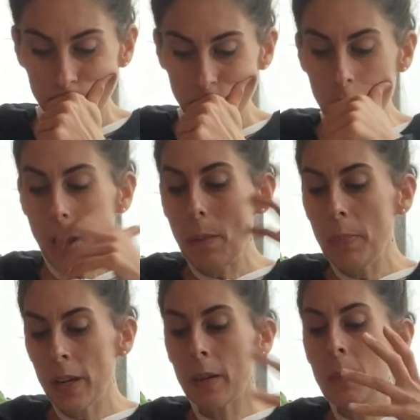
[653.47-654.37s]
you're not
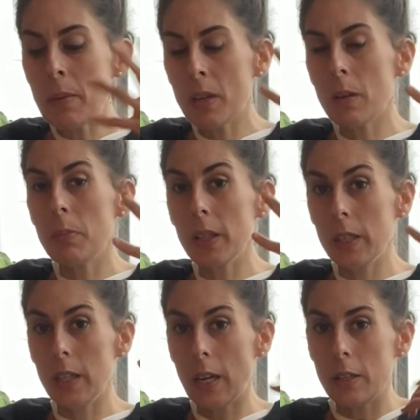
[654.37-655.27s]
being maybe
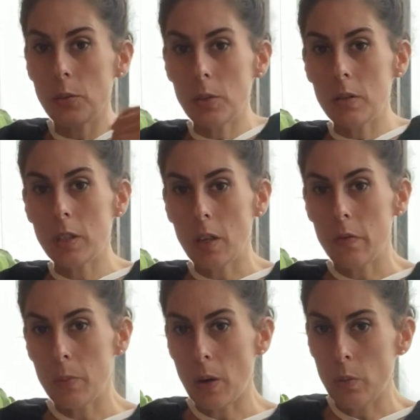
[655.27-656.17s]
completely honest with yourself
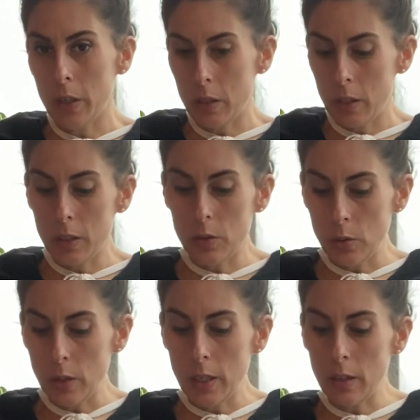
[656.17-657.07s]
about what you need to do
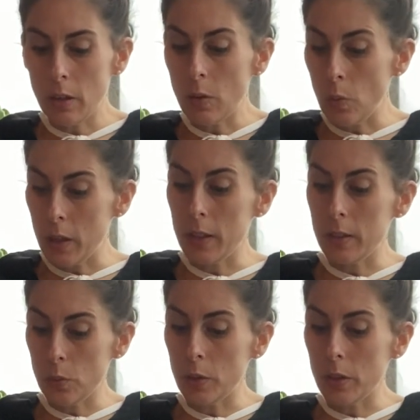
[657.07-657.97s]
to heal and what
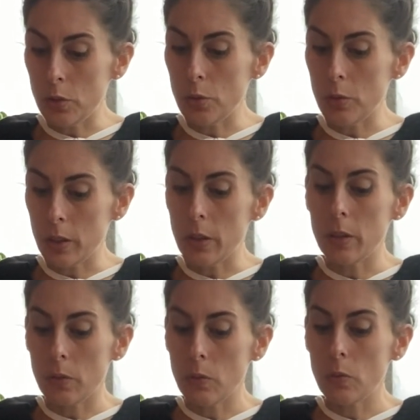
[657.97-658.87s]
is really truly
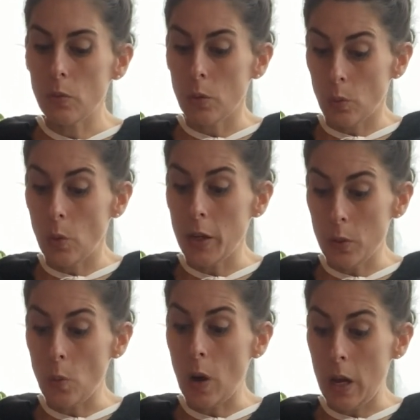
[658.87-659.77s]
what you
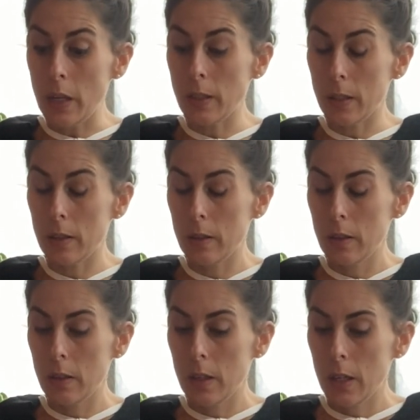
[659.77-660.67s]
want.
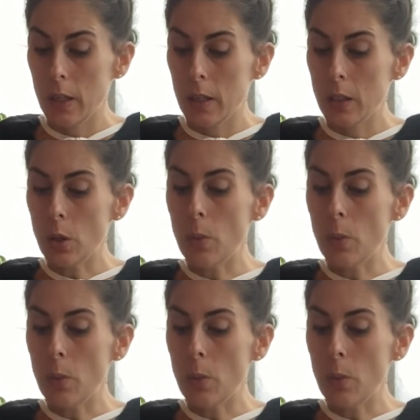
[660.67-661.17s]
So